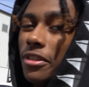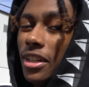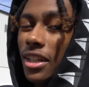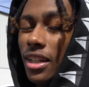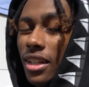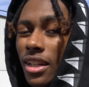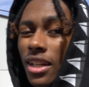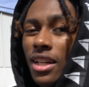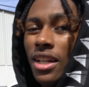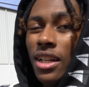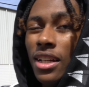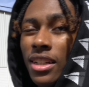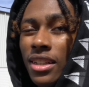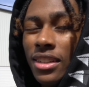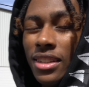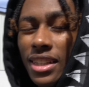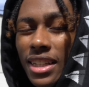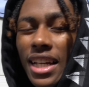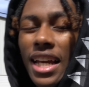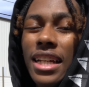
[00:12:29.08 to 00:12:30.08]
for the
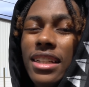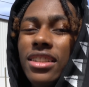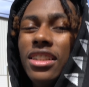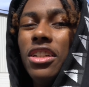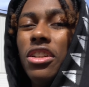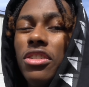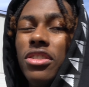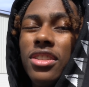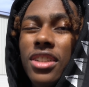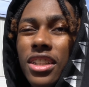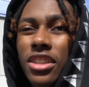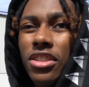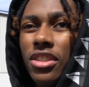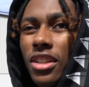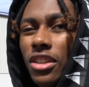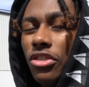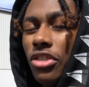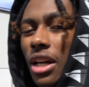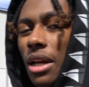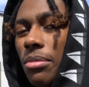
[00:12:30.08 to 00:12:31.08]
C8-06
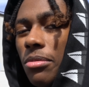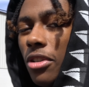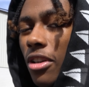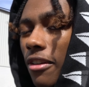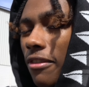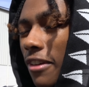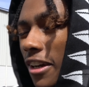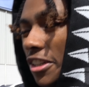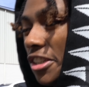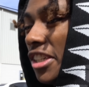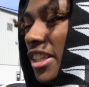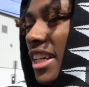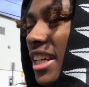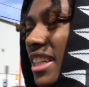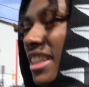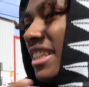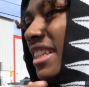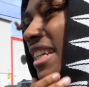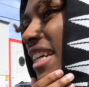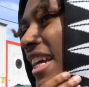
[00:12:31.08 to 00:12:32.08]
to drop. So if I should get
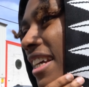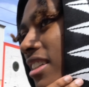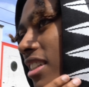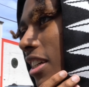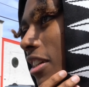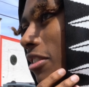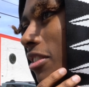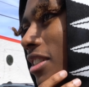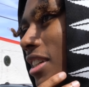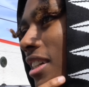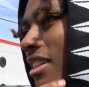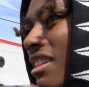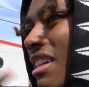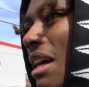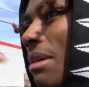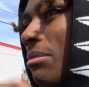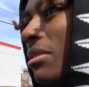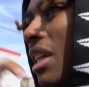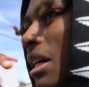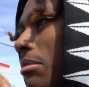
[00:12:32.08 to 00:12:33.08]
a C8-06,
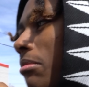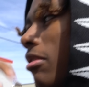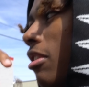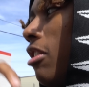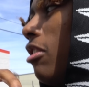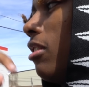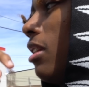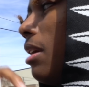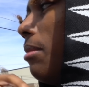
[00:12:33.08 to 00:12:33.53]
comment down below and